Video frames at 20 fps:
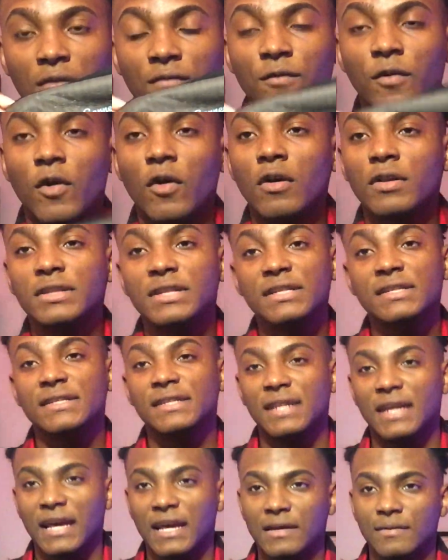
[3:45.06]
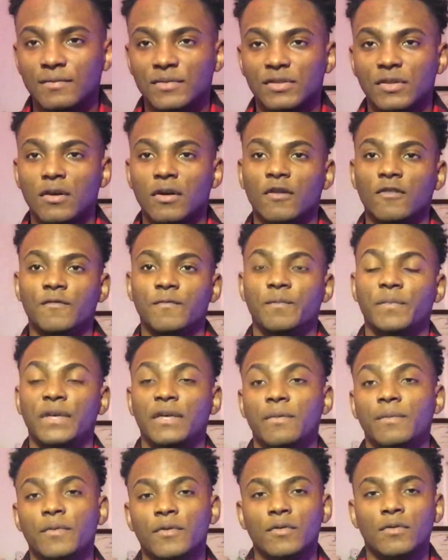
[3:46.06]
all these names of
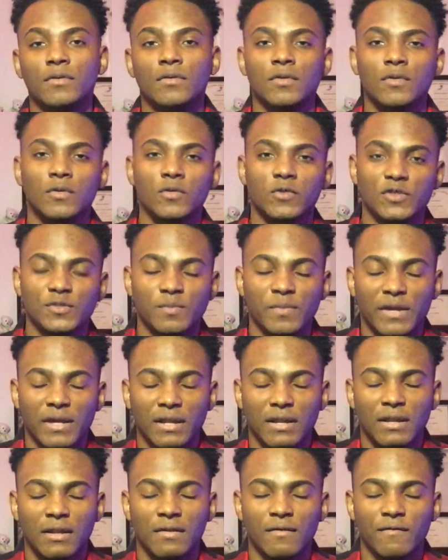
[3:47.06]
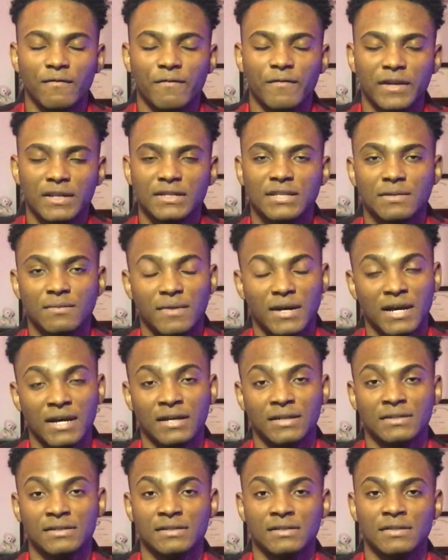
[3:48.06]
people who's been
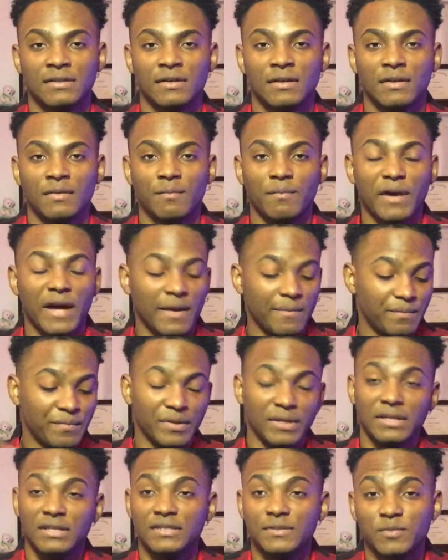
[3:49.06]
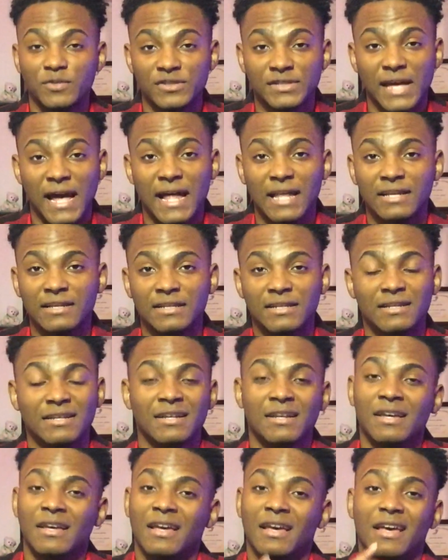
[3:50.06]
victimized by police brutality
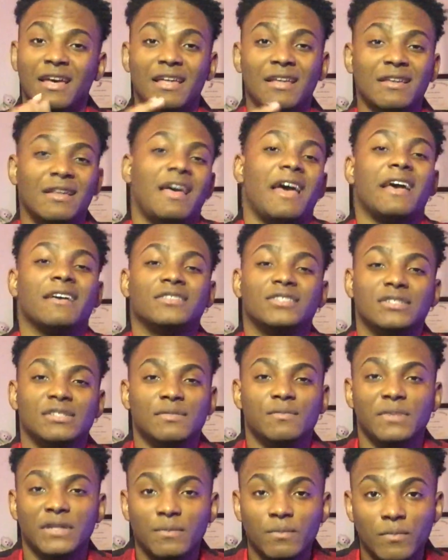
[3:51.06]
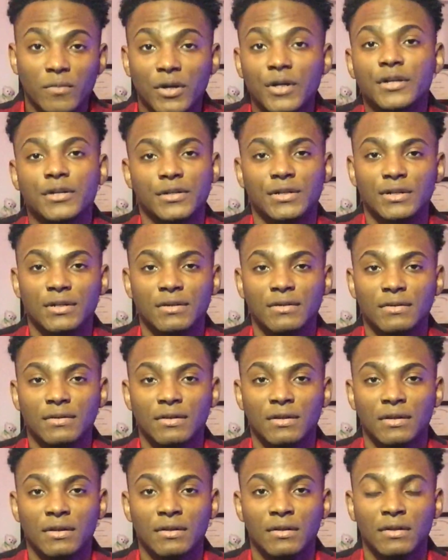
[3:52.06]
and actually been murdered.
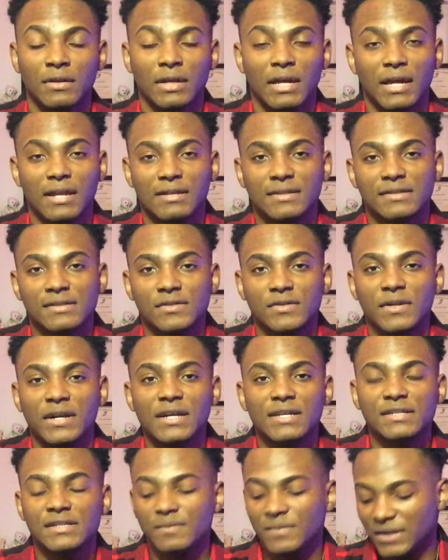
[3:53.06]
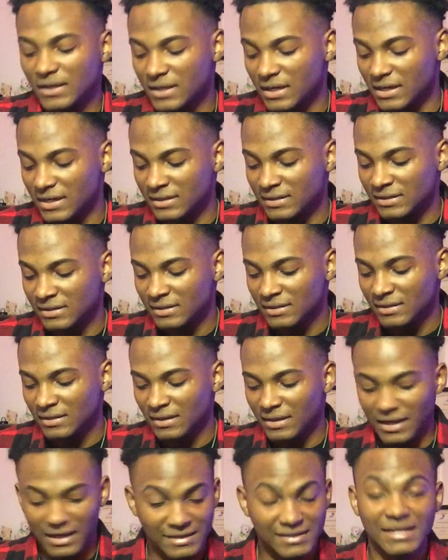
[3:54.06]
And it's crazy because
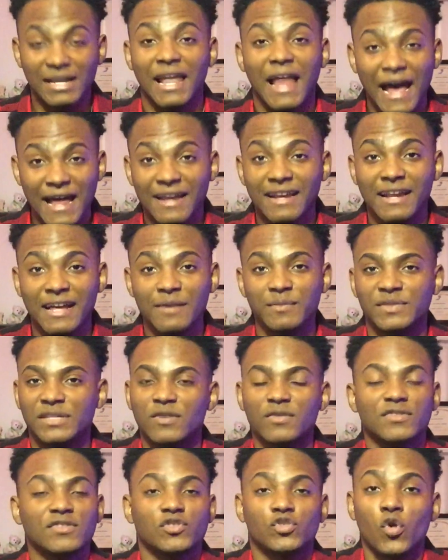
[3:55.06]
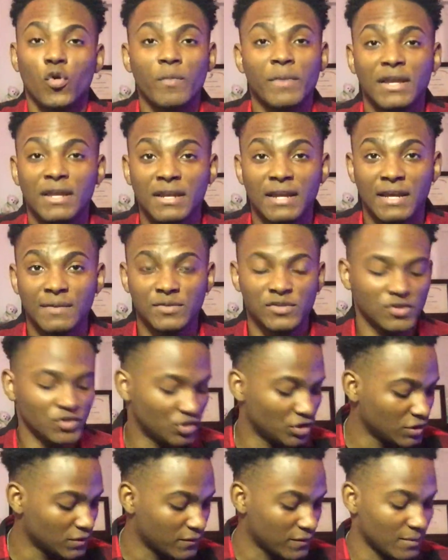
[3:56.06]
it's a lot of names. There was so many names to
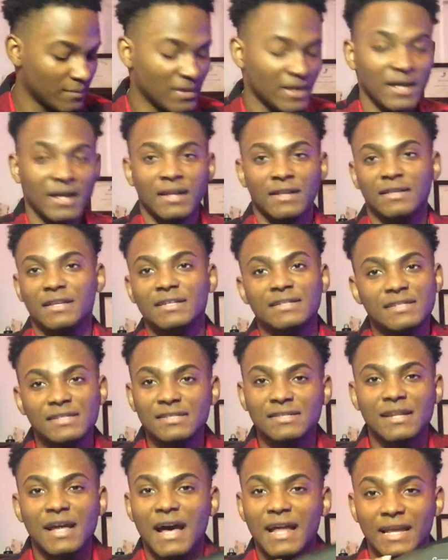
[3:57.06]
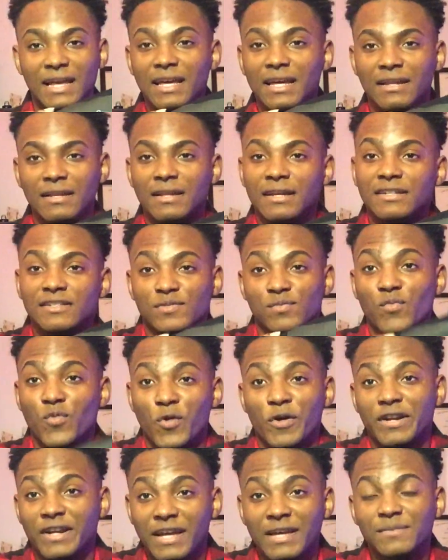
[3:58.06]
choose from. This is not it. There's
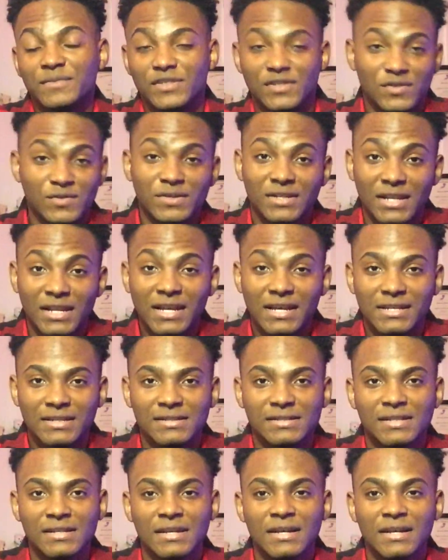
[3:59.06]
more names to the list,